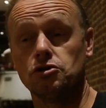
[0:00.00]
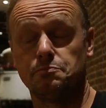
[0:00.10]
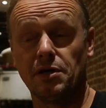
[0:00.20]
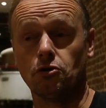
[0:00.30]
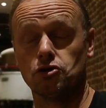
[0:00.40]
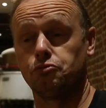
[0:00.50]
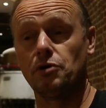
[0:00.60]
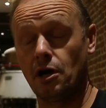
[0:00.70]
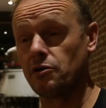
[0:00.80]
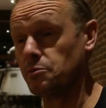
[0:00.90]
because
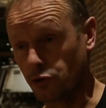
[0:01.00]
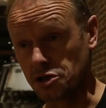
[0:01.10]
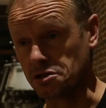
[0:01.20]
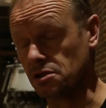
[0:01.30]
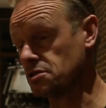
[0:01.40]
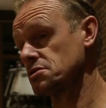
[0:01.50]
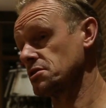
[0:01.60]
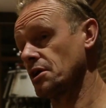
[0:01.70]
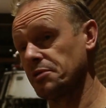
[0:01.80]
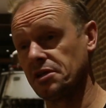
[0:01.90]
we are in Brussels,
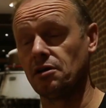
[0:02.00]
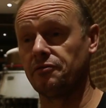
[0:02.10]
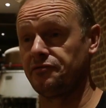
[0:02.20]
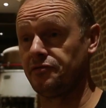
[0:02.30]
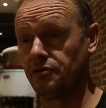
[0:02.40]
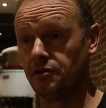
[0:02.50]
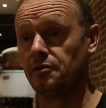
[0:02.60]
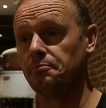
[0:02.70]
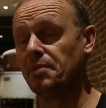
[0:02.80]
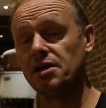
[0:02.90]
capital
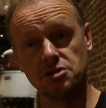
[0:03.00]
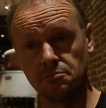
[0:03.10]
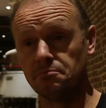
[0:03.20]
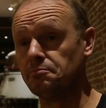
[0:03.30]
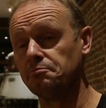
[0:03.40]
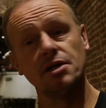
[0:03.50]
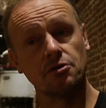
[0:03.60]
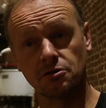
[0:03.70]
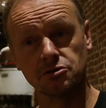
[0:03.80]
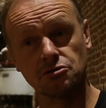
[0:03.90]
of Belgium,
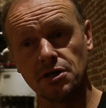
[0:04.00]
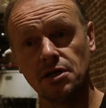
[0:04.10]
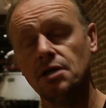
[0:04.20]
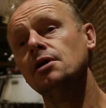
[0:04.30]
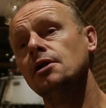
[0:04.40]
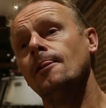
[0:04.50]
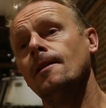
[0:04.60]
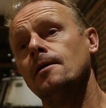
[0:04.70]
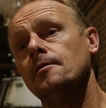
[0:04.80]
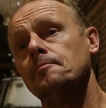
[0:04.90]
beer country,
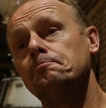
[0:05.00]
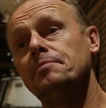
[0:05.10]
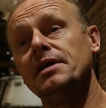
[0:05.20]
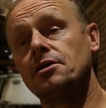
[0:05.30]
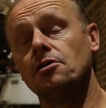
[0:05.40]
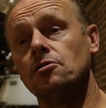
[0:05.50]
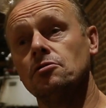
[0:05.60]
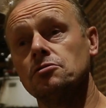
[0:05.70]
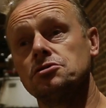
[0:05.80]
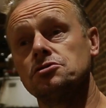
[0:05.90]

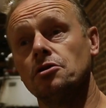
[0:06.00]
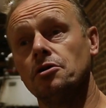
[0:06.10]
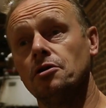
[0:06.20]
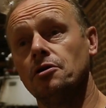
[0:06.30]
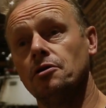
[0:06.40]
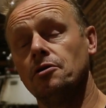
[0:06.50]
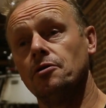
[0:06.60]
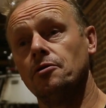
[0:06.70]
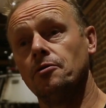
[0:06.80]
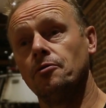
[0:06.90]
because
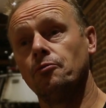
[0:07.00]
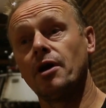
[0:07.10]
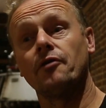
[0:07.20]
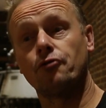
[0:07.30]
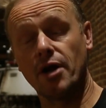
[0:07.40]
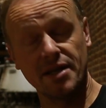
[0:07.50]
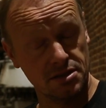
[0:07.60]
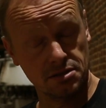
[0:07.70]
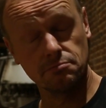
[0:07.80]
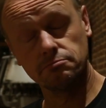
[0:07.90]
we are
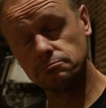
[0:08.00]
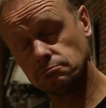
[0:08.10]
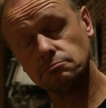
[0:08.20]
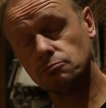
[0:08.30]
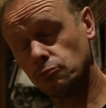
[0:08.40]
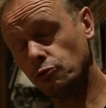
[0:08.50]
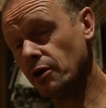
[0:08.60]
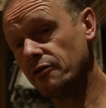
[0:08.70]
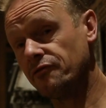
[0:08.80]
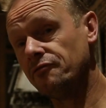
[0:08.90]
friends.
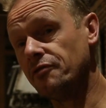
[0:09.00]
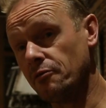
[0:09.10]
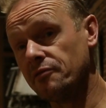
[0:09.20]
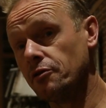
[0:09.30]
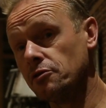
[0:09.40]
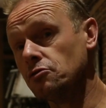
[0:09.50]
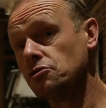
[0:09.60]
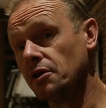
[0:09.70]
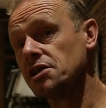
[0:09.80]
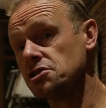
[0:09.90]
We have very, very
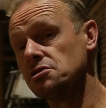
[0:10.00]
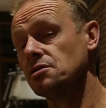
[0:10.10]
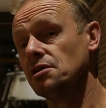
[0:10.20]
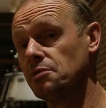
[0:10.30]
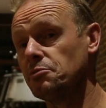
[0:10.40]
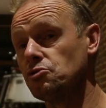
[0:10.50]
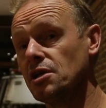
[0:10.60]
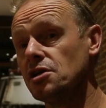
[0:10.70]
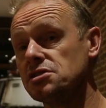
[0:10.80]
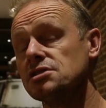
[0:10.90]
good connection in
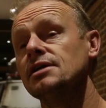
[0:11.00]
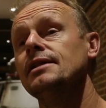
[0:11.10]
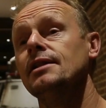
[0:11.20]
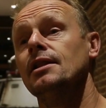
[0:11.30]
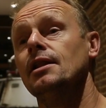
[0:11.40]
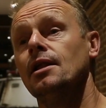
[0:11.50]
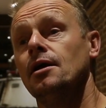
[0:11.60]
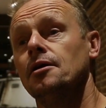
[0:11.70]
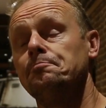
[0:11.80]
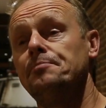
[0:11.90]
between us,
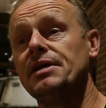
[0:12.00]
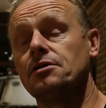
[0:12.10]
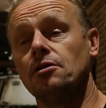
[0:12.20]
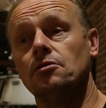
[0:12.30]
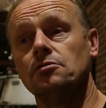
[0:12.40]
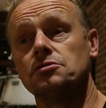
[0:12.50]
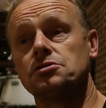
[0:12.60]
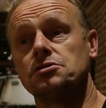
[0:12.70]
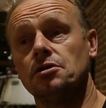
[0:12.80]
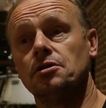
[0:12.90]
because